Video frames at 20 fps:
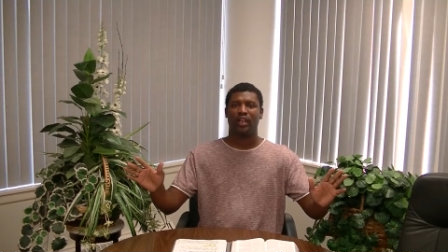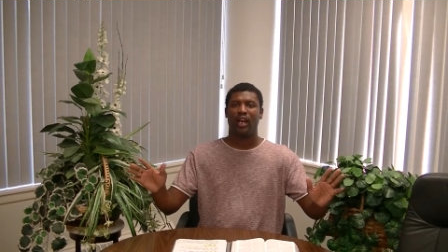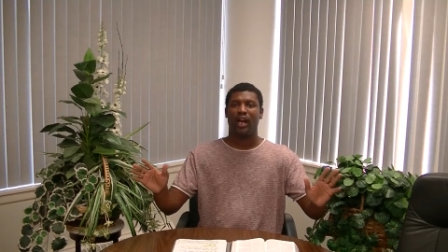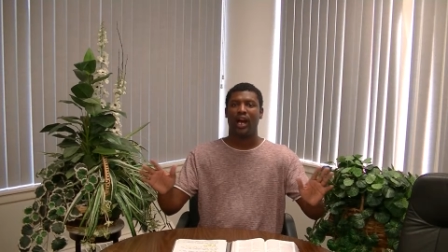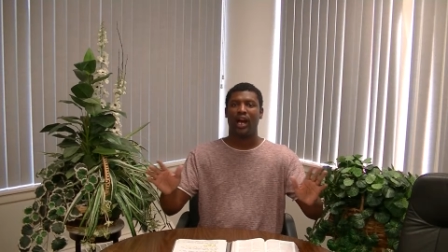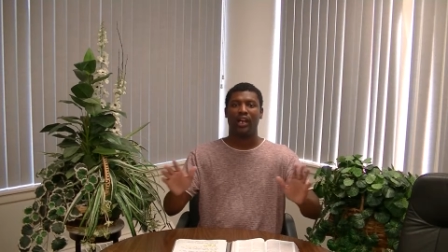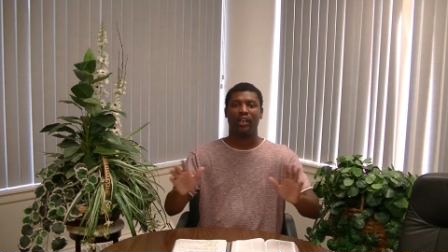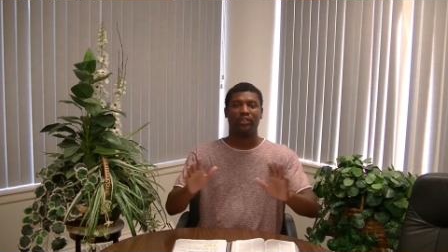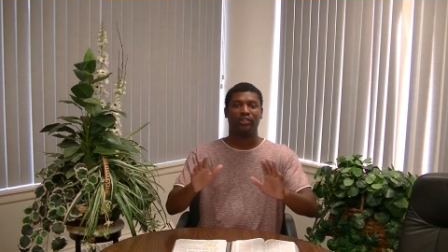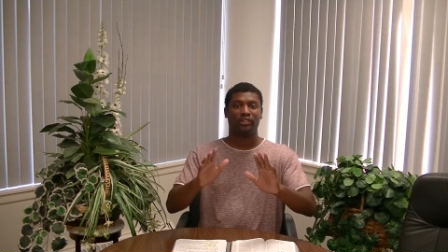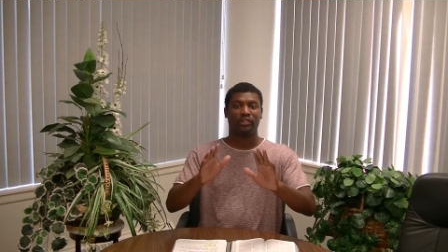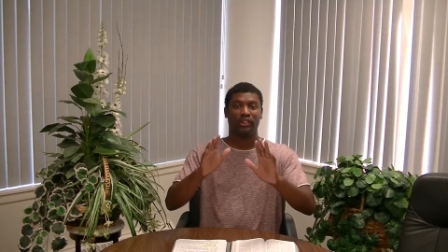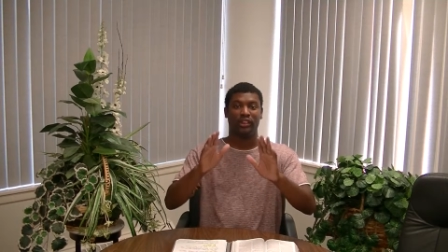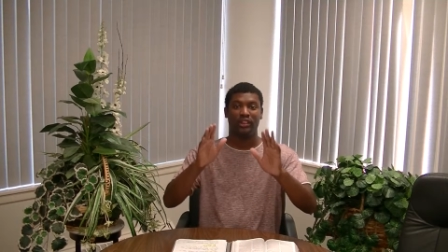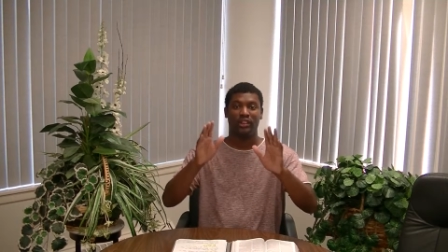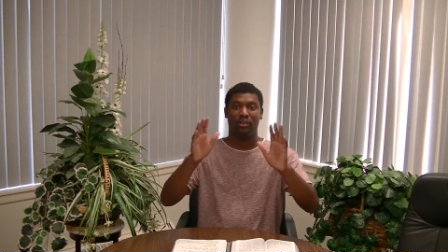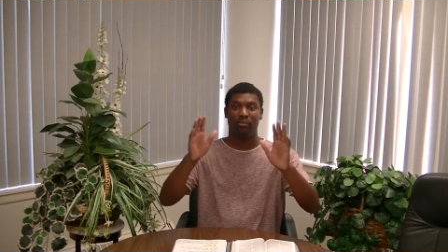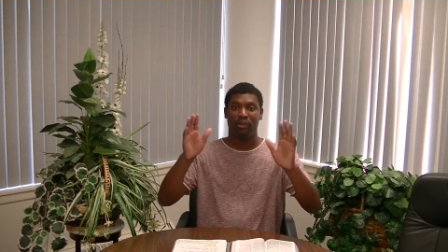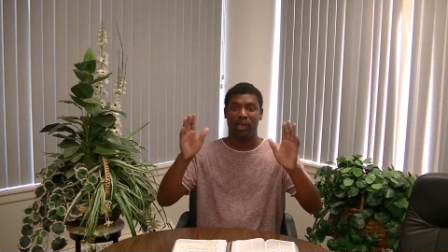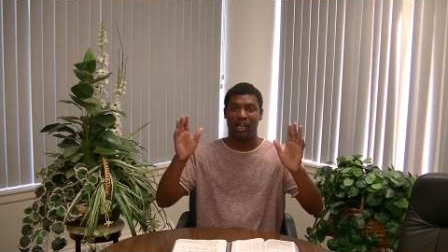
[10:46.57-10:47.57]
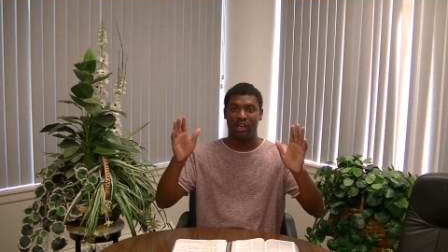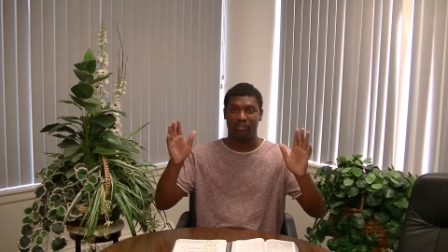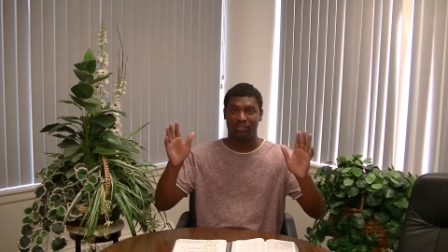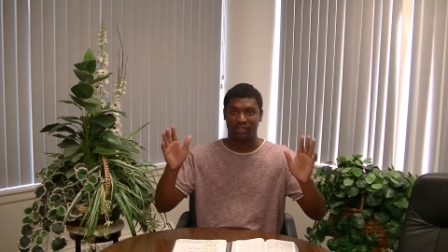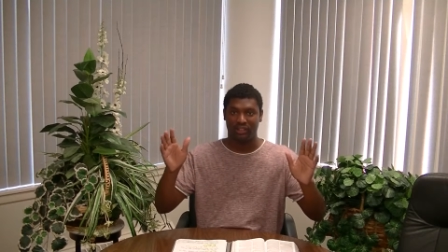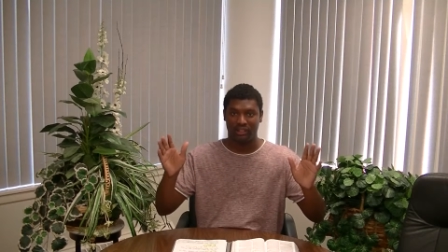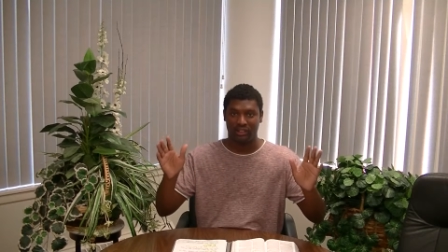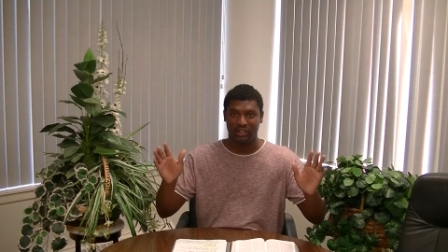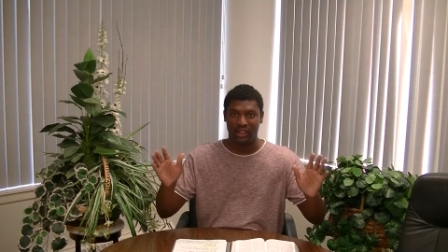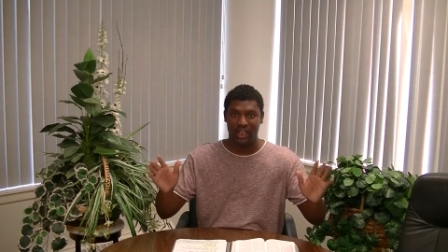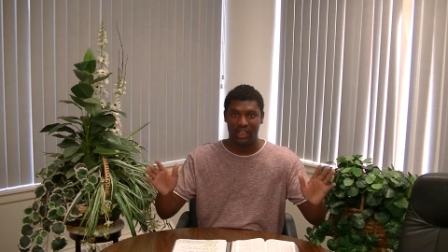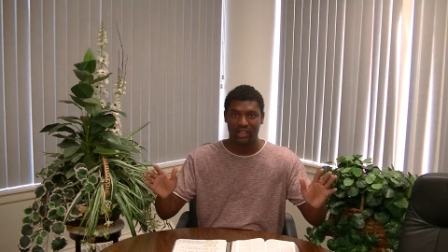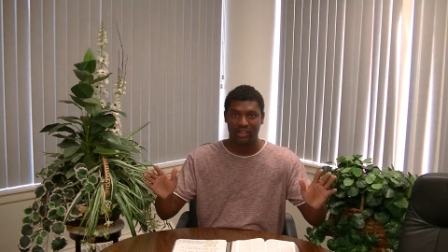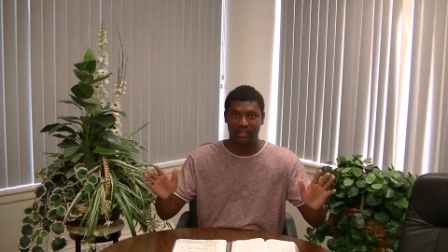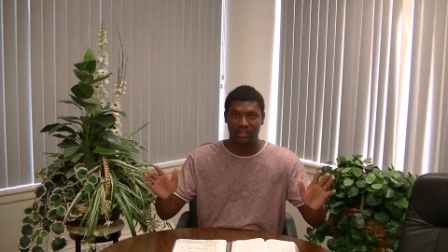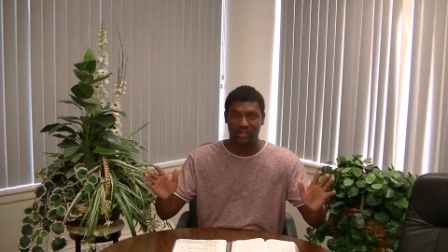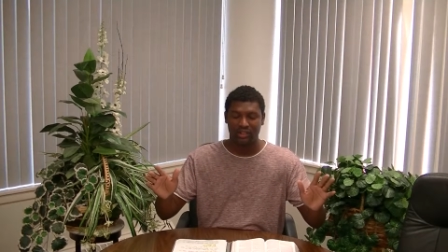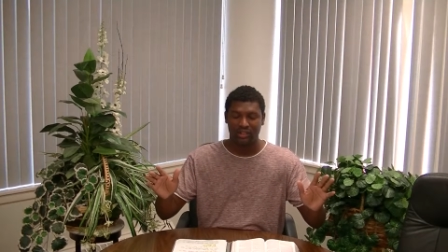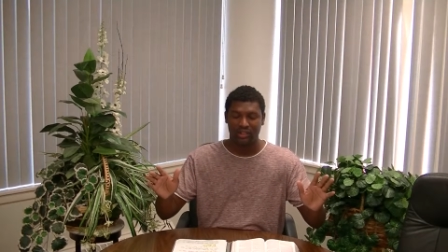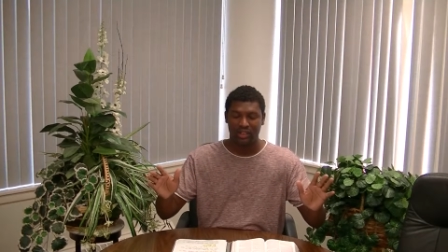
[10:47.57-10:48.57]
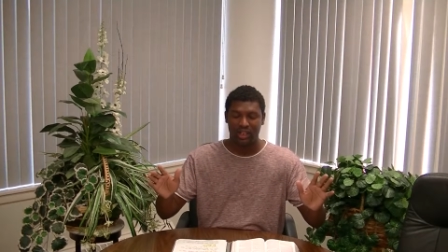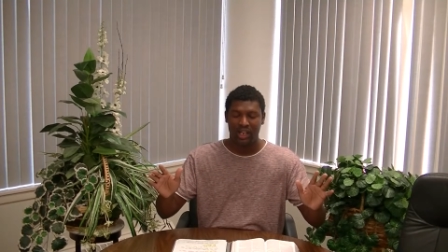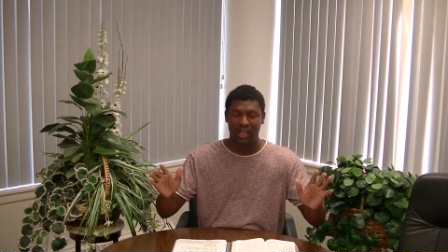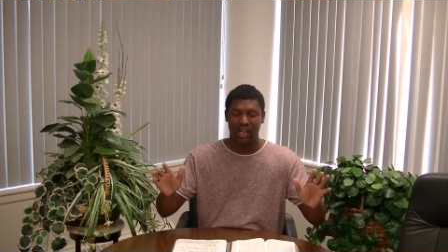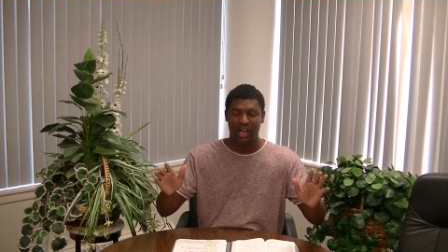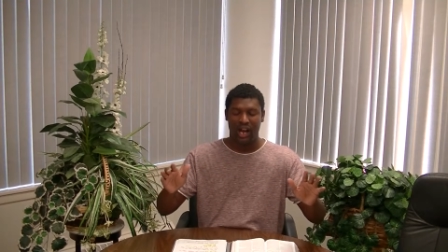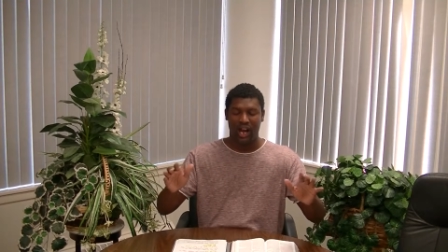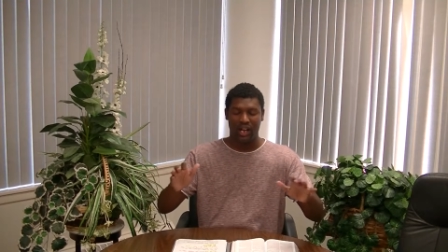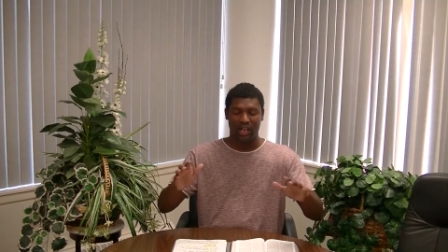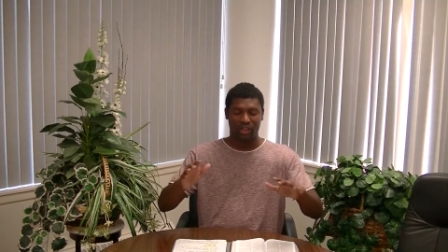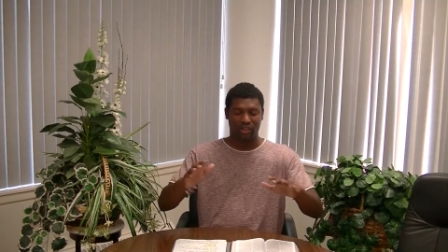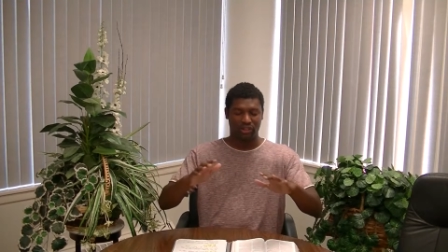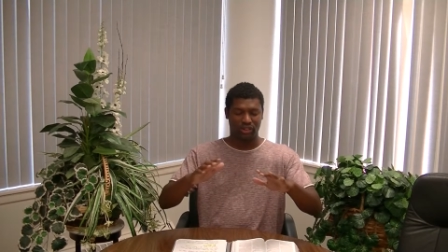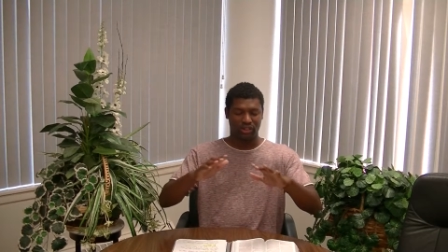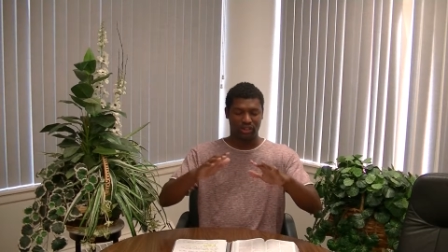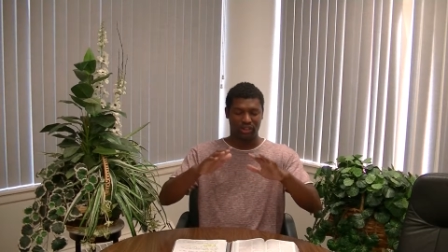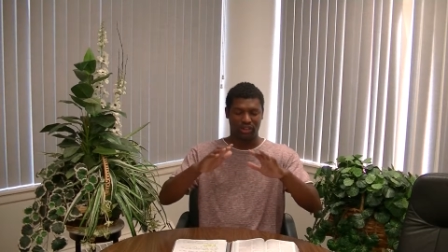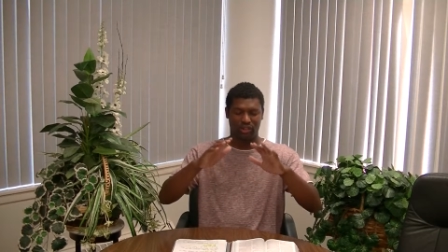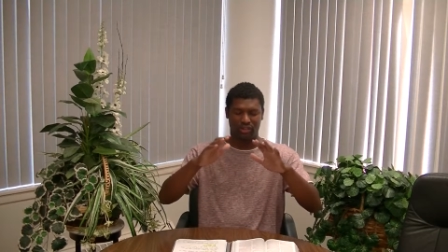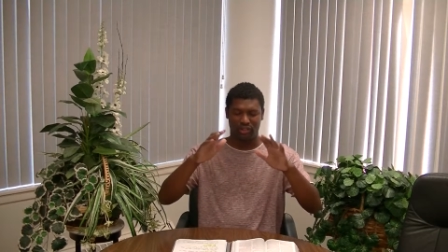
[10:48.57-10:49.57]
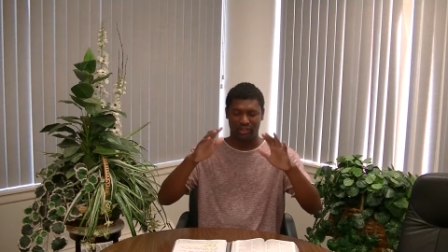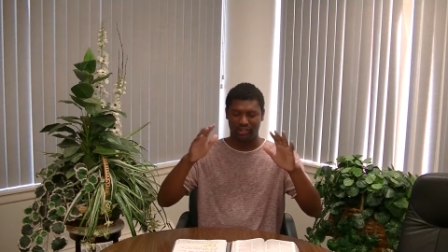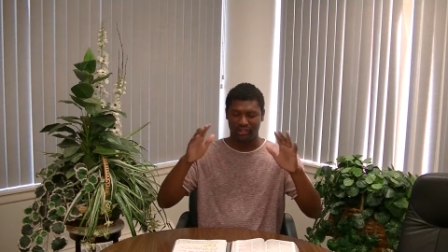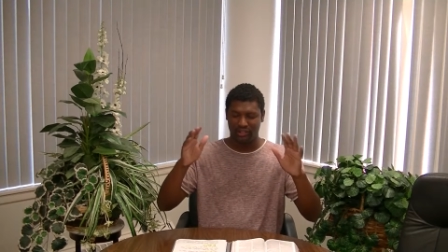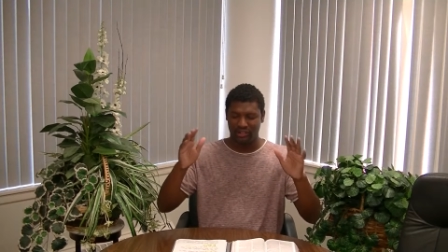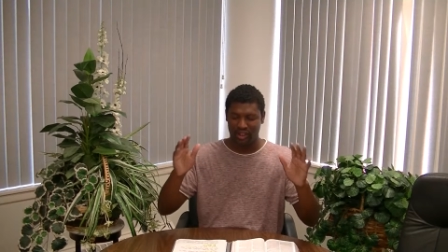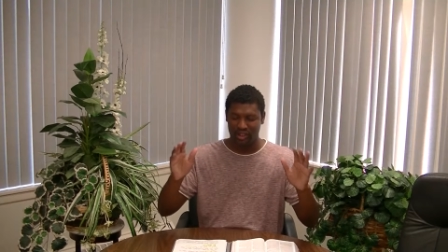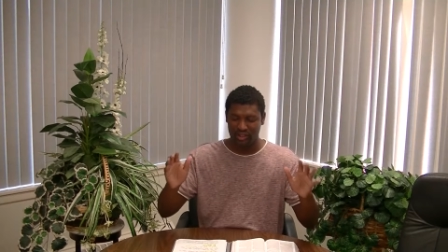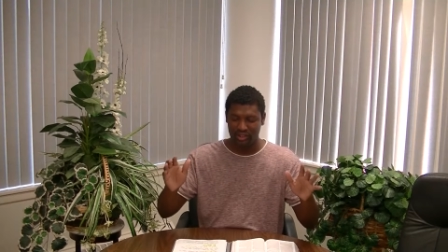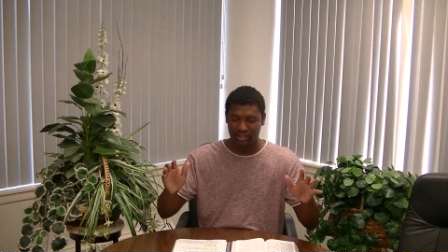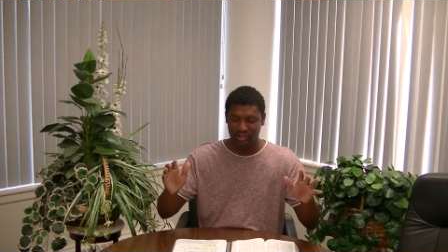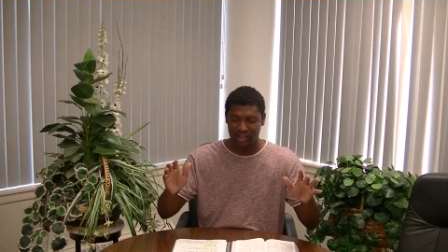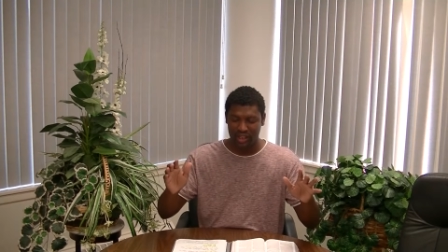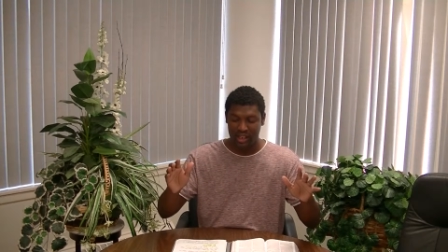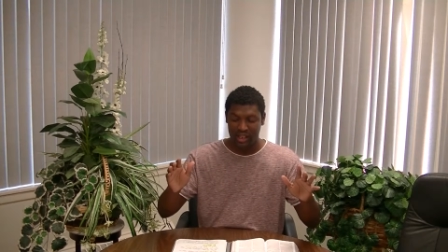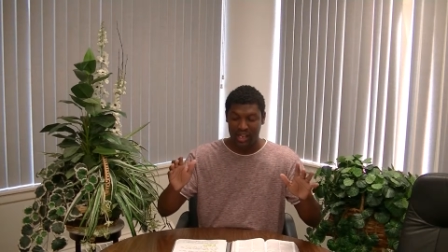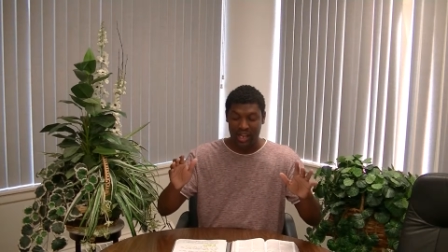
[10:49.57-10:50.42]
I don't see the manifestations. I don't see the results.